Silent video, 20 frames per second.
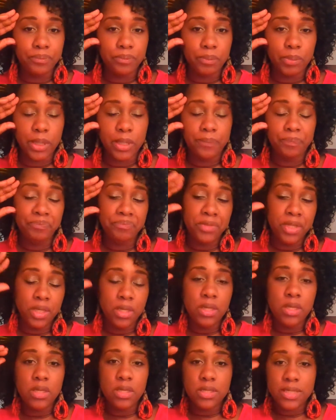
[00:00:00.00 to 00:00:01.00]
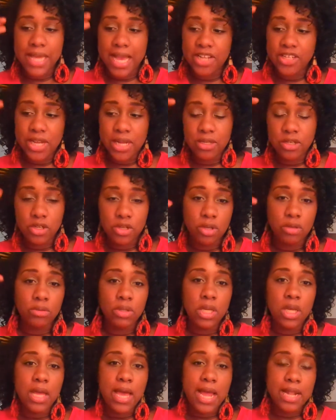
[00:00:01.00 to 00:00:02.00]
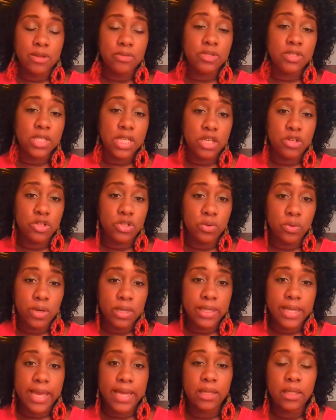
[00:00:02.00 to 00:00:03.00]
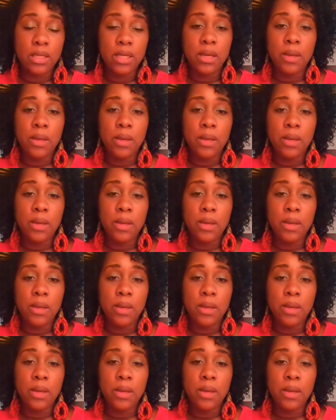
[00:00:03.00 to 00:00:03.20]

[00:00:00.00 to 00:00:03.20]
But Sag, I don't see you doing that.